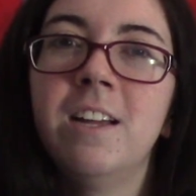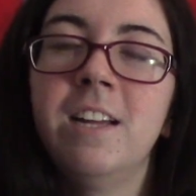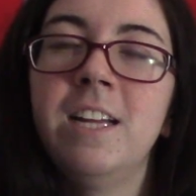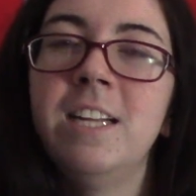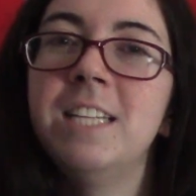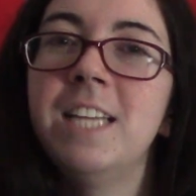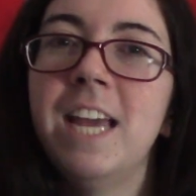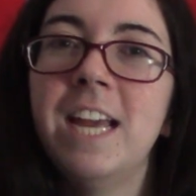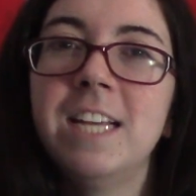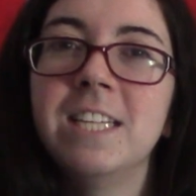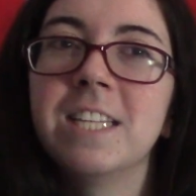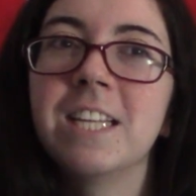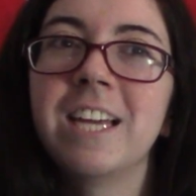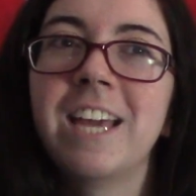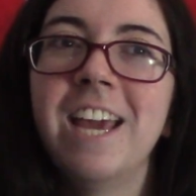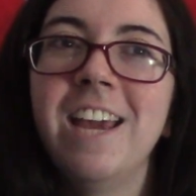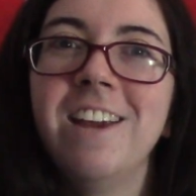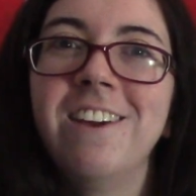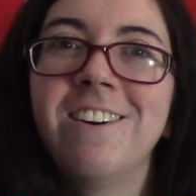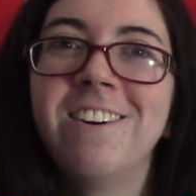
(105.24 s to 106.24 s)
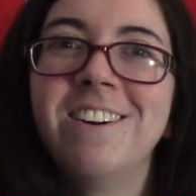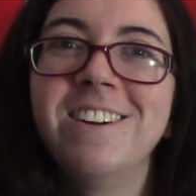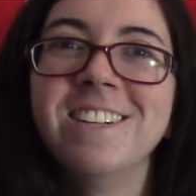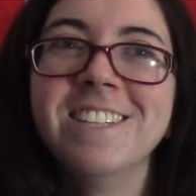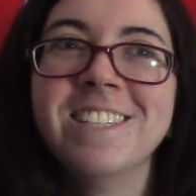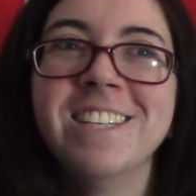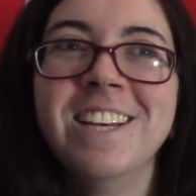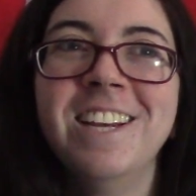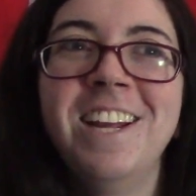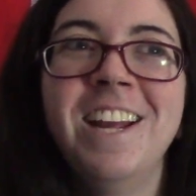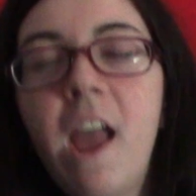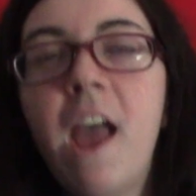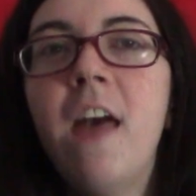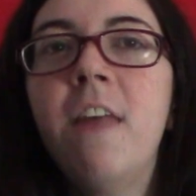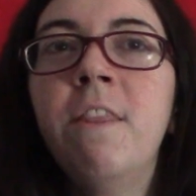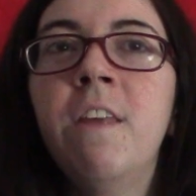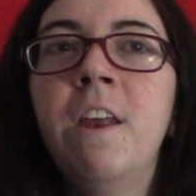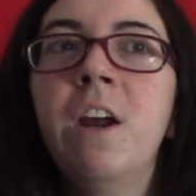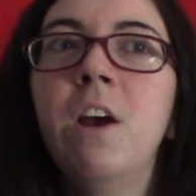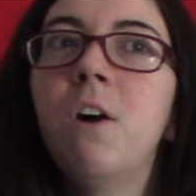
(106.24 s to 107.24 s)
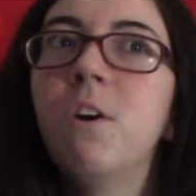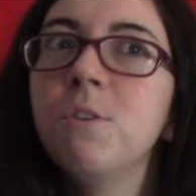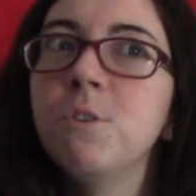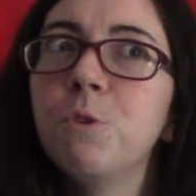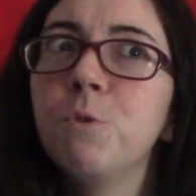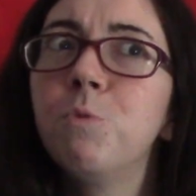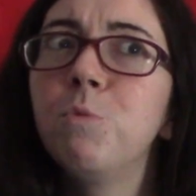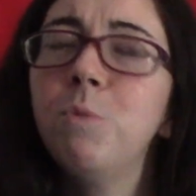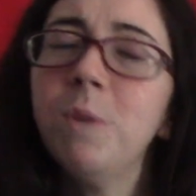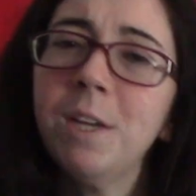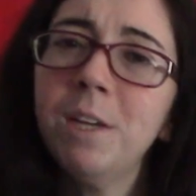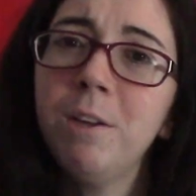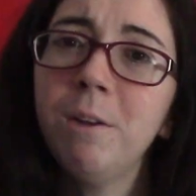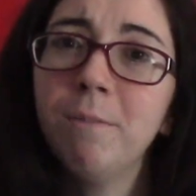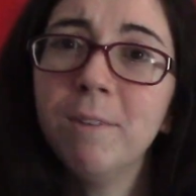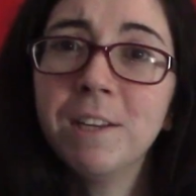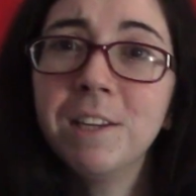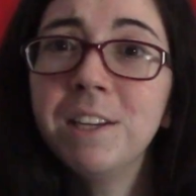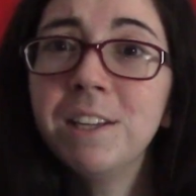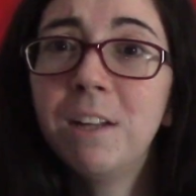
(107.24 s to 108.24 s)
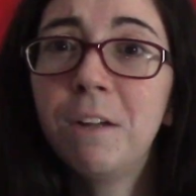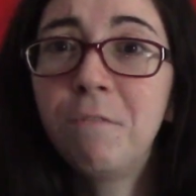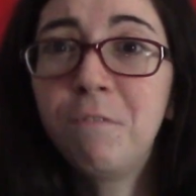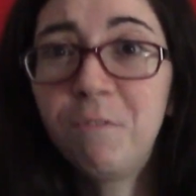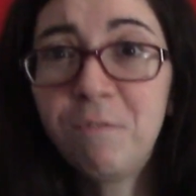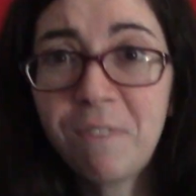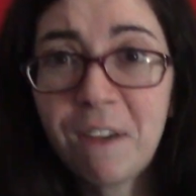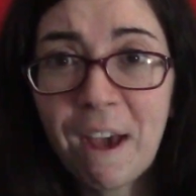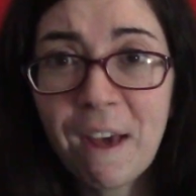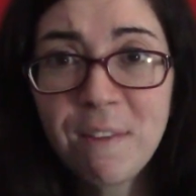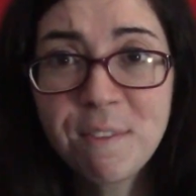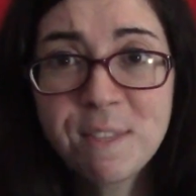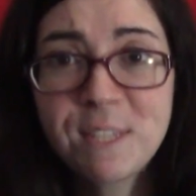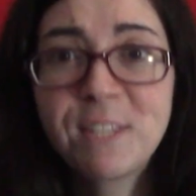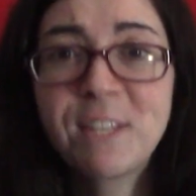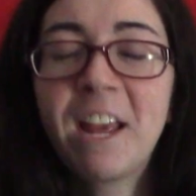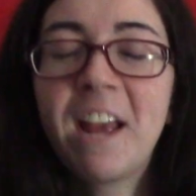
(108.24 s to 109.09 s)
it takes the cake, honestly. And then I also really, really loved Veth's.